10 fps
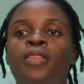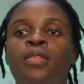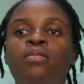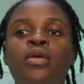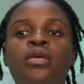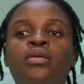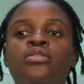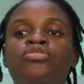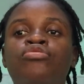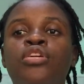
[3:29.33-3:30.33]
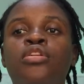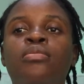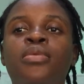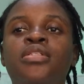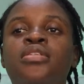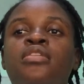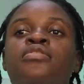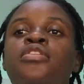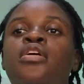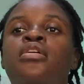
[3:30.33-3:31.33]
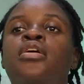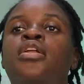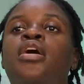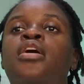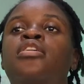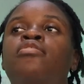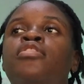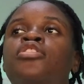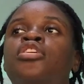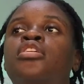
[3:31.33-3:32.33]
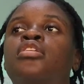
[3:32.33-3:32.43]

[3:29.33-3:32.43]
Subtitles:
Let me straighten up myself so I can get an accurate check.